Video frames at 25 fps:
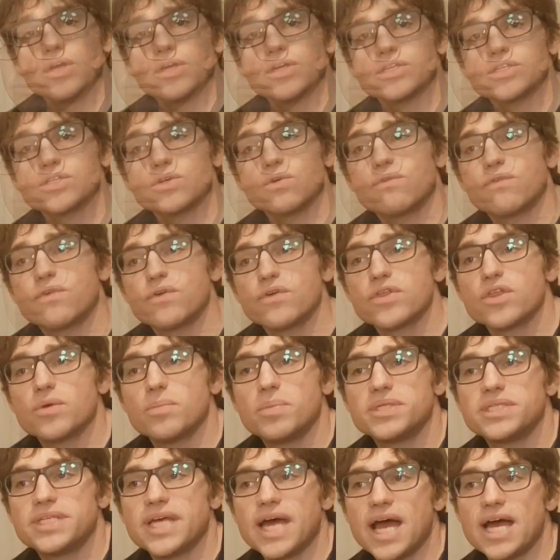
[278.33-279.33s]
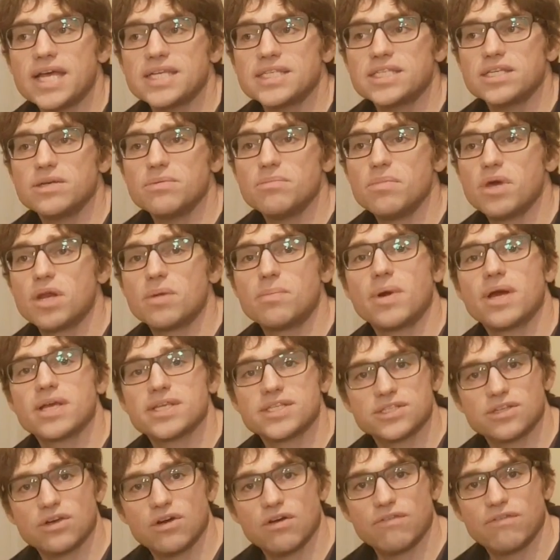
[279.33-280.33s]
So for the potassium
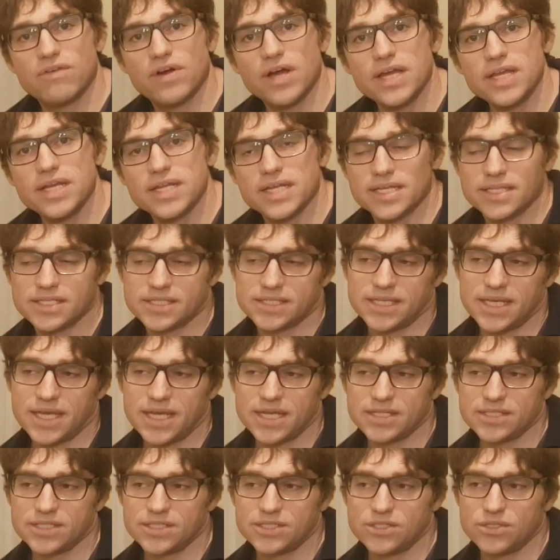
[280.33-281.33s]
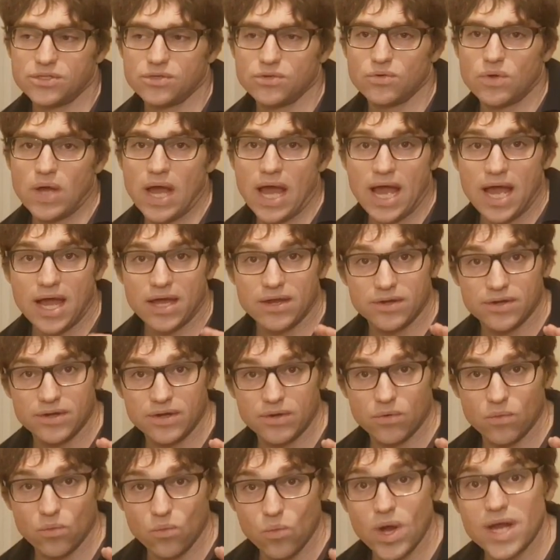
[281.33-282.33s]
metabisulfite, it says to add
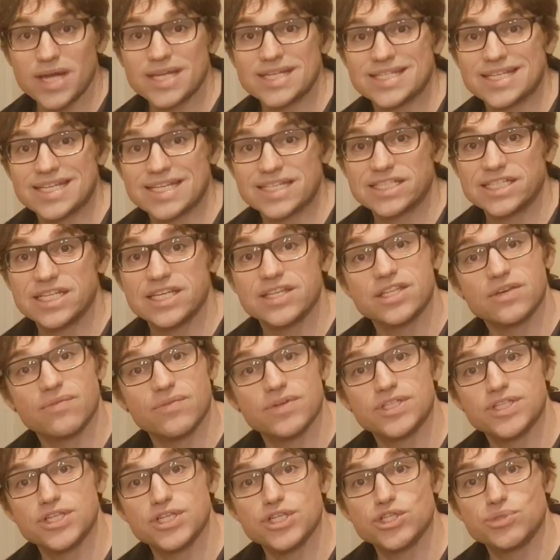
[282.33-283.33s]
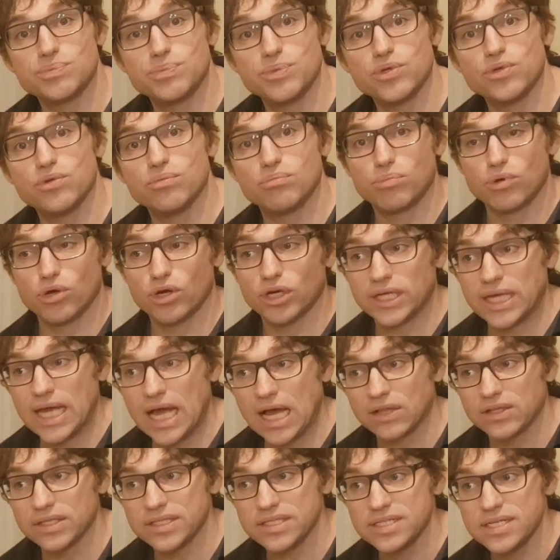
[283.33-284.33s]
1/16 of a teaspoon per
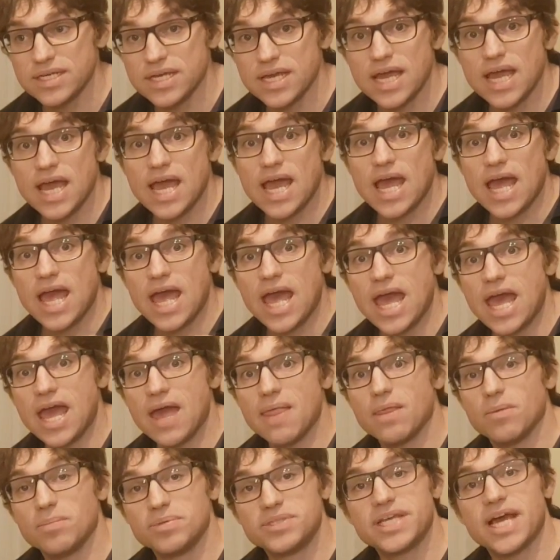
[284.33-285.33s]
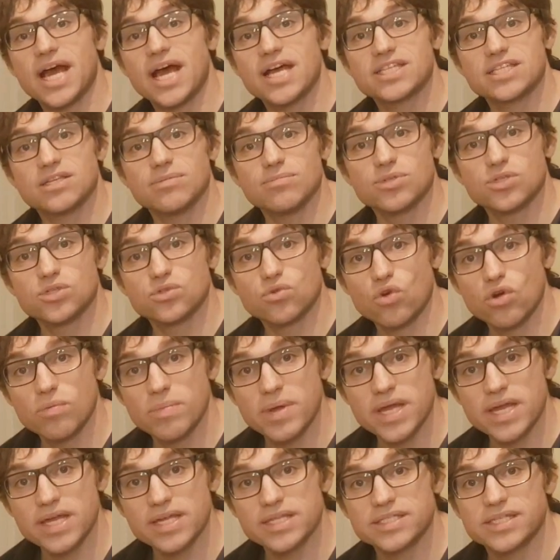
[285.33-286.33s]
gallon. And the potassium
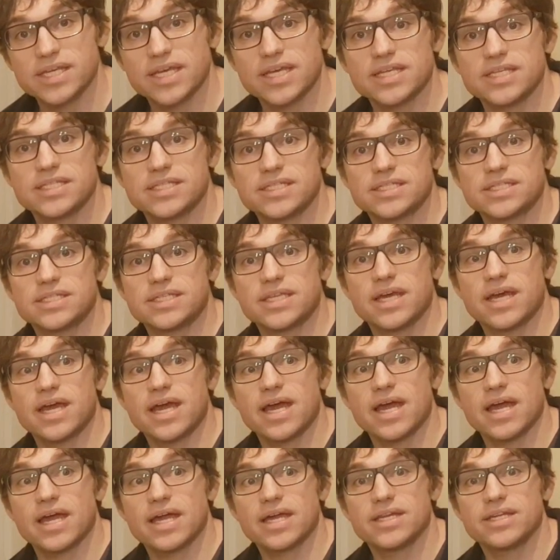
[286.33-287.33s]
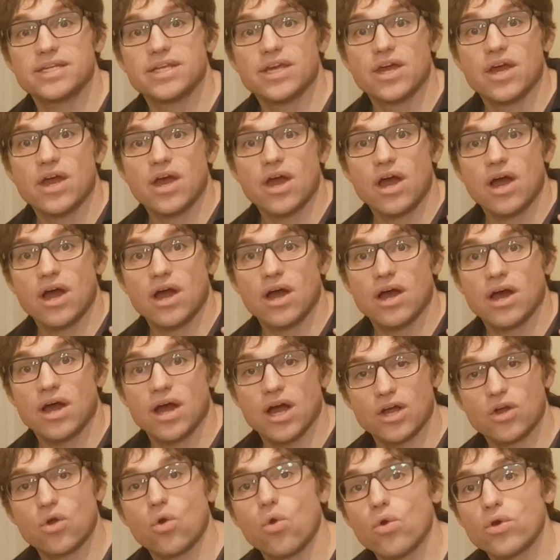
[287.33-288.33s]
sorbate says to add
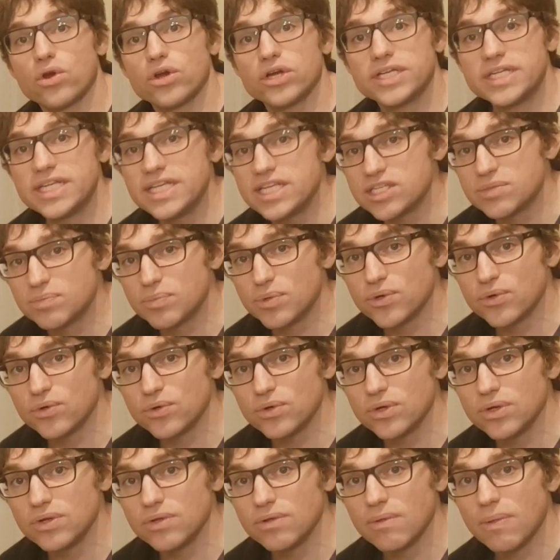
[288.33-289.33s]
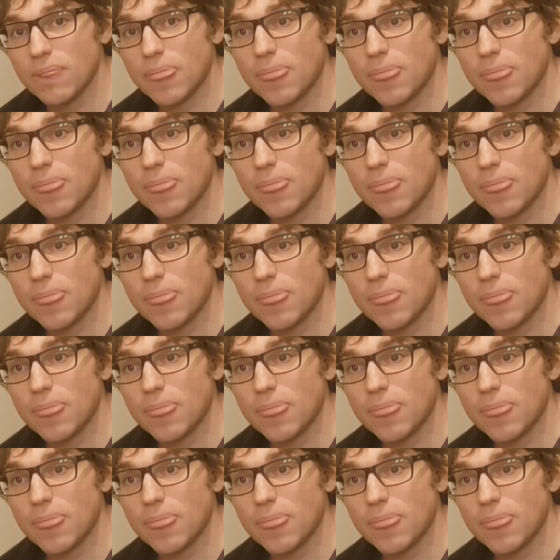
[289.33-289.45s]
a quarter teaspoon